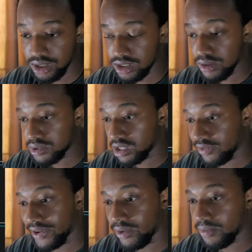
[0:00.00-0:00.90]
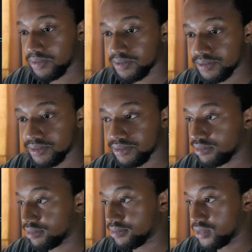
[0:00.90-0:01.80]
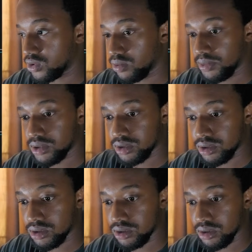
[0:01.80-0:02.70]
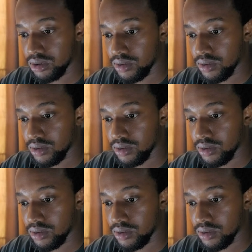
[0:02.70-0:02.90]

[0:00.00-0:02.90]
the same state file. Oops.